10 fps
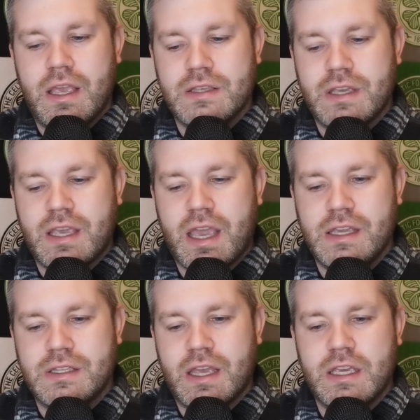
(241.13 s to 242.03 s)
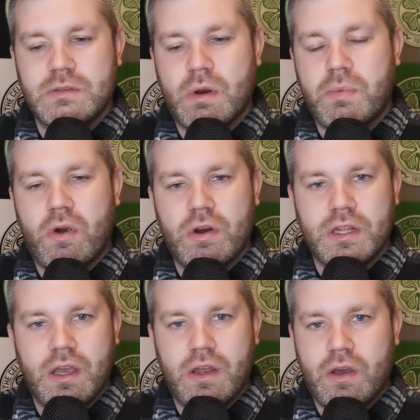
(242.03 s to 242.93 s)
Is a case that he's
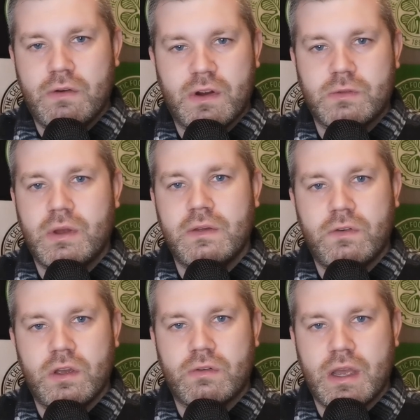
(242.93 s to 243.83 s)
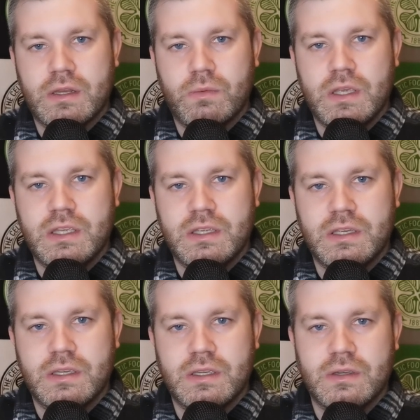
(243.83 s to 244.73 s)
reportedly on over 25 grand a
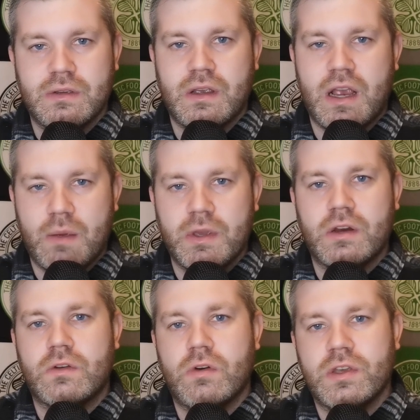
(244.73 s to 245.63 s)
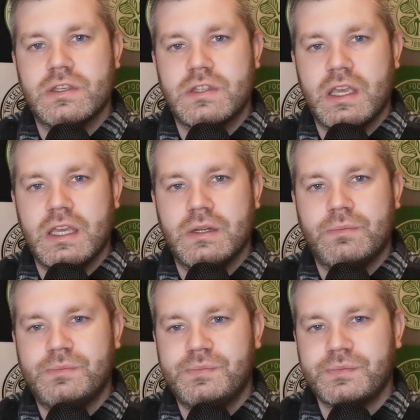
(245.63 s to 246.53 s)
week. Are we going to cut his
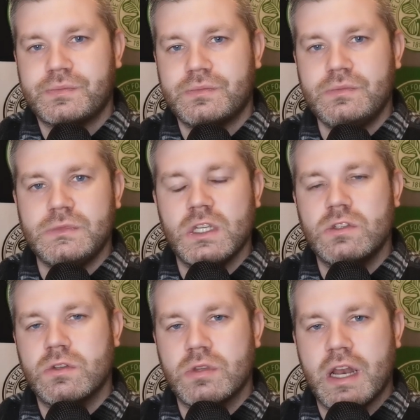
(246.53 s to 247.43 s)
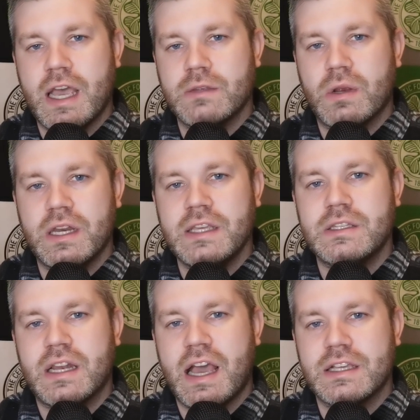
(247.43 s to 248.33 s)
deal? Sunderland were
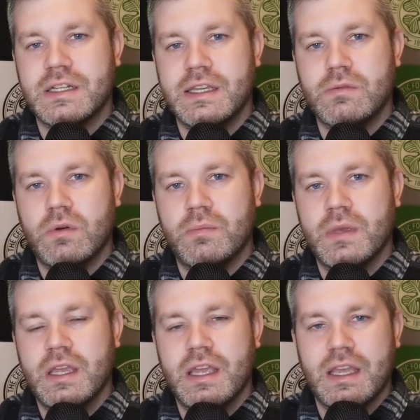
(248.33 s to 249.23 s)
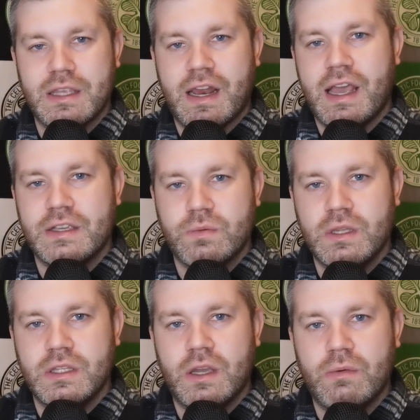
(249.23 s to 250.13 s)
linked, last linked with him in the last
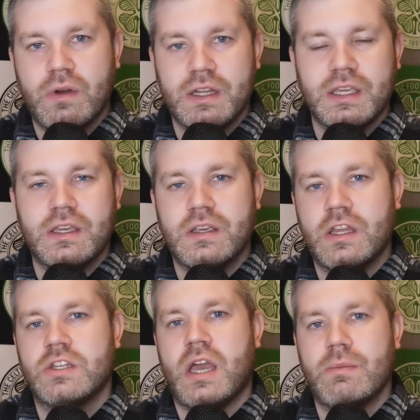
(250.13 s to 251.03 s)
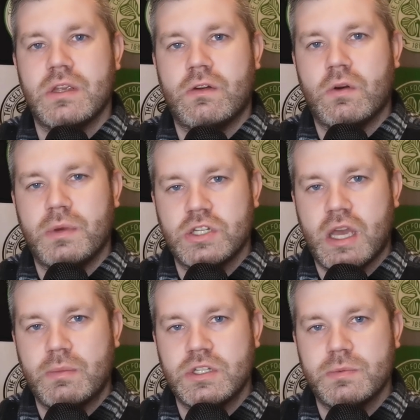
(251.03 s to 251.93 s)
window. I think a, a couple of
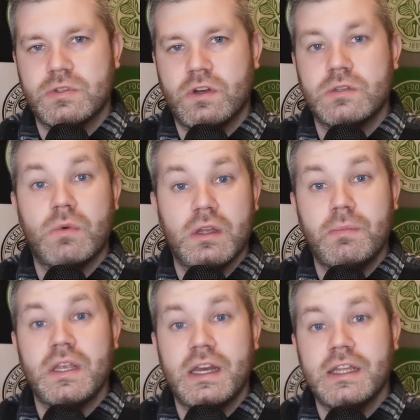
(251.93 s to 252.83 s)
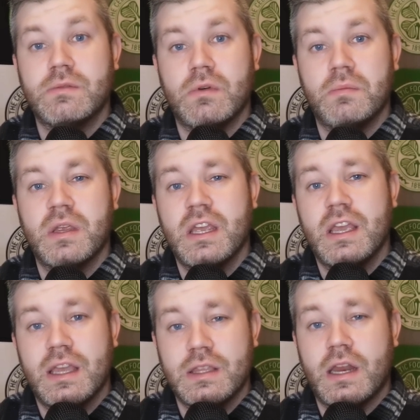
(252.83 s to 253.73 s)
championship sides will be linked with him
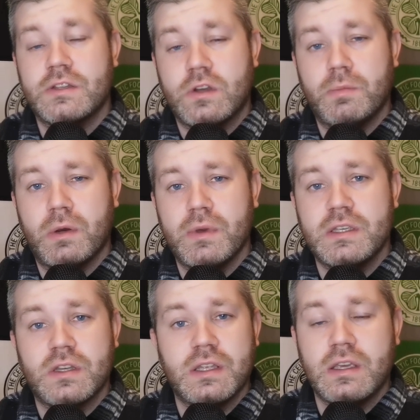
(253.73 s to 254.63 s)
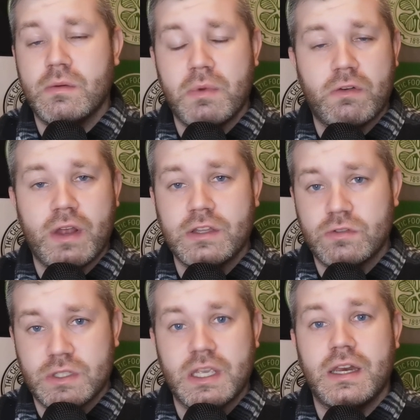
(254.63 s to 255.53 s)
in the next couple of weeks. I think it would be great
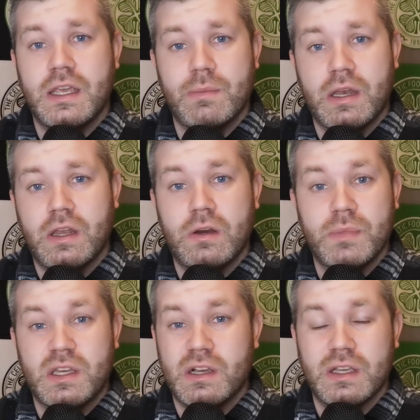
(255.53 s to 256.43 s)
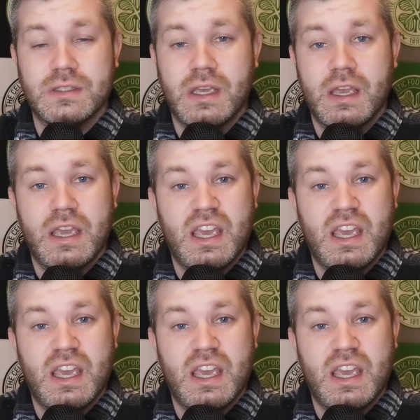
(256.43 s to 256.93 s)
to send him along because